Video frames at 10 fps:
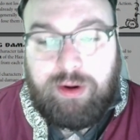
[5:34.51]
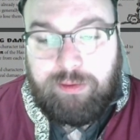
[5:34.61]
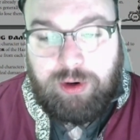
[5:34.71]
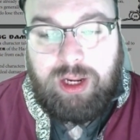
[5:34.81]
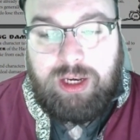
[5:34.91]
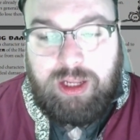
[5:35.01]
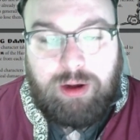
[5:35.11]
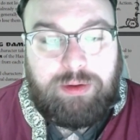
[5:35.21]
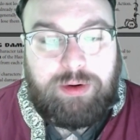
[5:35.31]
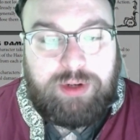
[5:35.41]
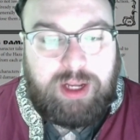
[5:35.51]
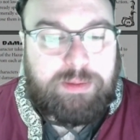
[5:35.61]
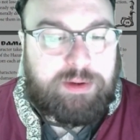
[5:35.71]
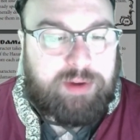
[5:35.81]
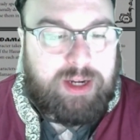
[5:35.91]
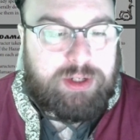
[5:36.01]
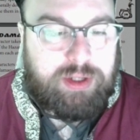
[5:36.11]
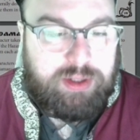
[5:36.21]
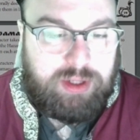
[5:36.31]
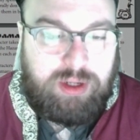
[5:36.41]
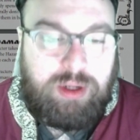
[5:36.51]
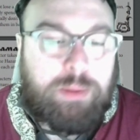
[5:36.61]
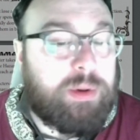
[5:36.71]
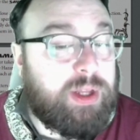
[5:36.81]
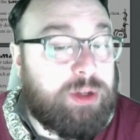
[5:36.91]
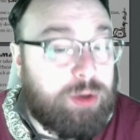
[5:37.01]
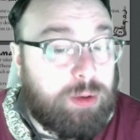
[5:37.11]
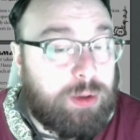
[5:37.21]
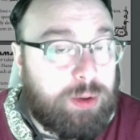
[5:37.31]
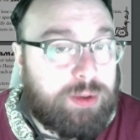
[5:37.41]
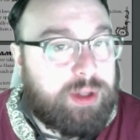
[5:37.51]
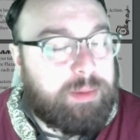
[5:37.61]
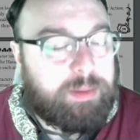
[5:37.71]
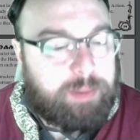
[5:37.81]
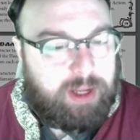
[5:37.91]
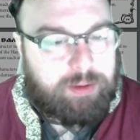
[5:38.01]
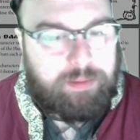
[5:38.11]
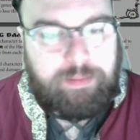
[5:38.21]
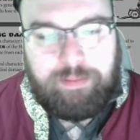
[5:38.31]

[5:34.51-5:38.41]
for any other types of actions, but they do lose them in battle.